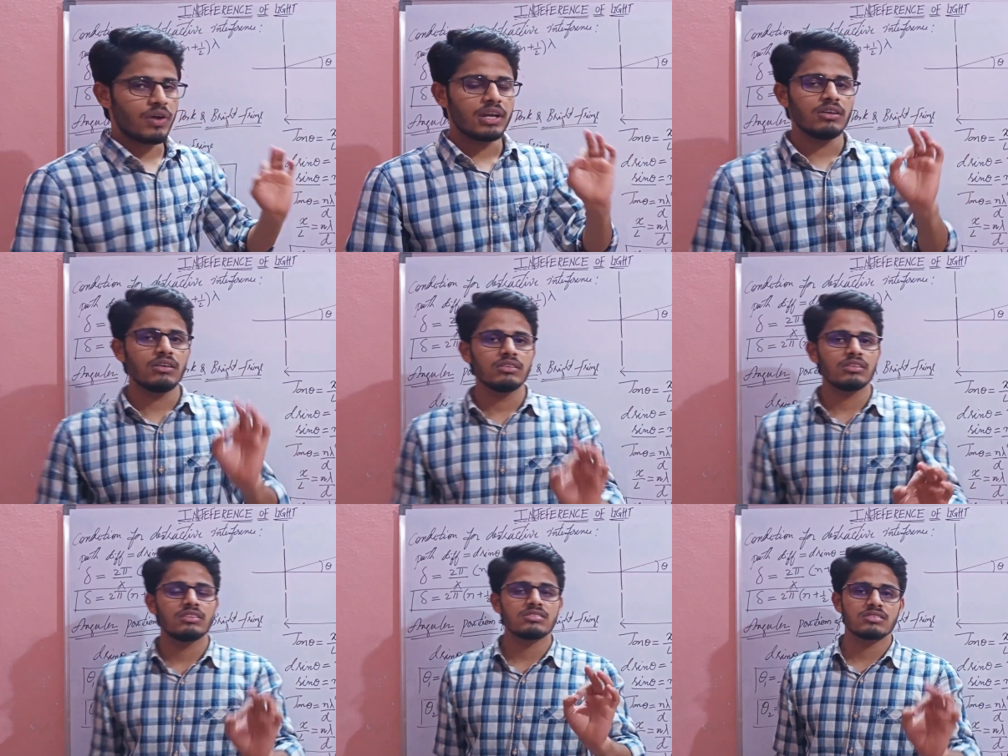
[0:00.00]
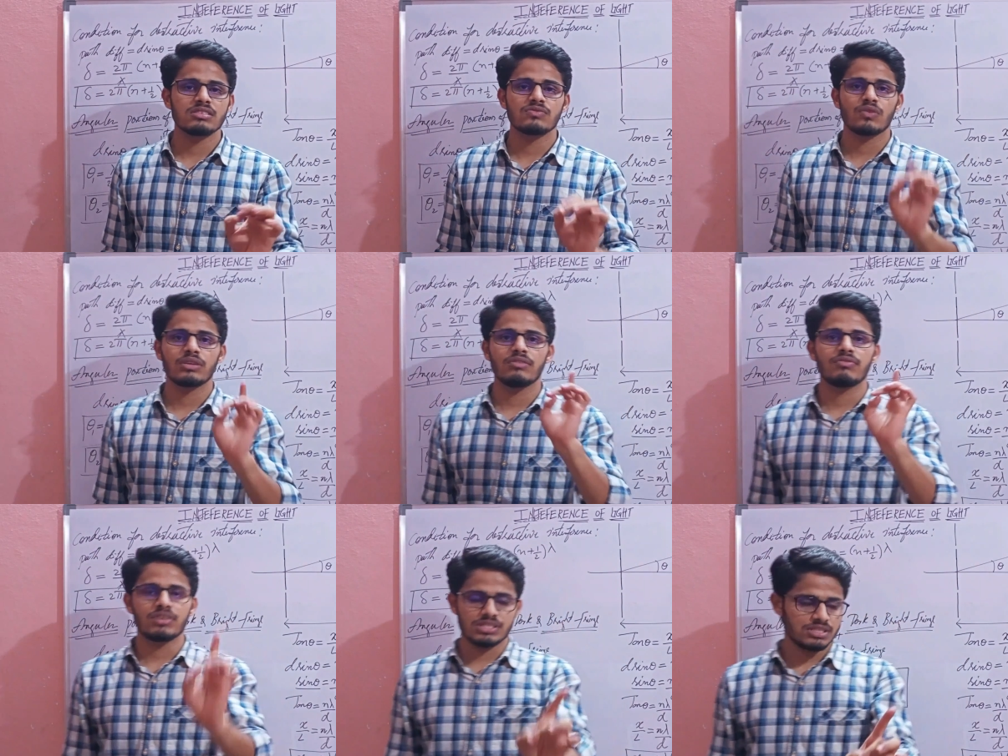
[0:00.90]
find out the distance for the
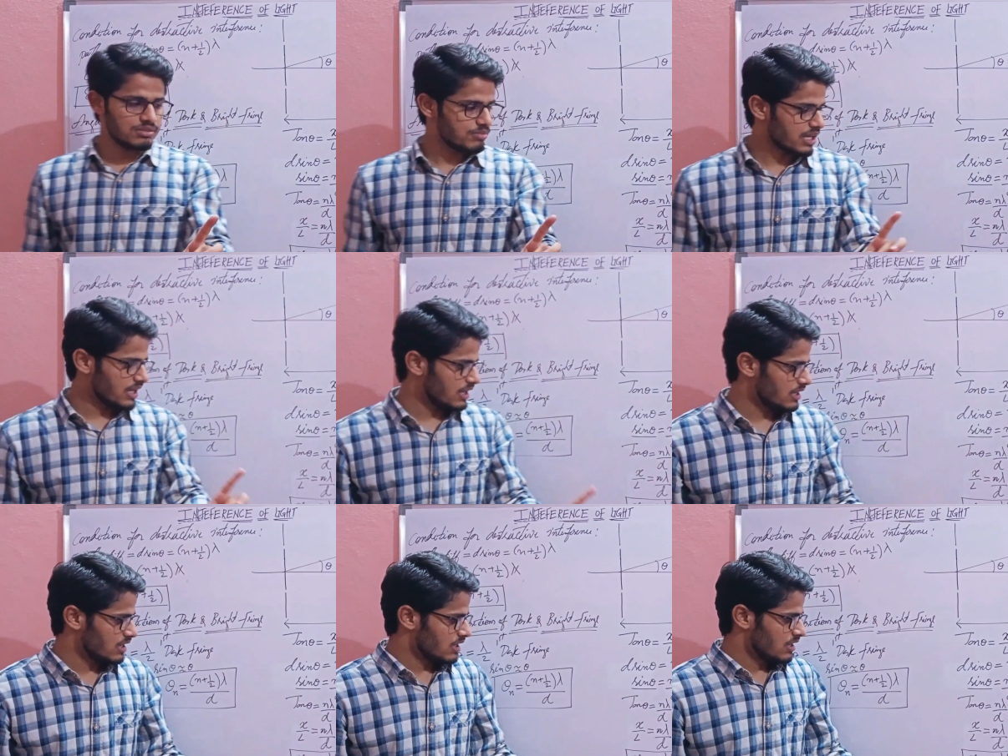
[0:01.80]
first bright,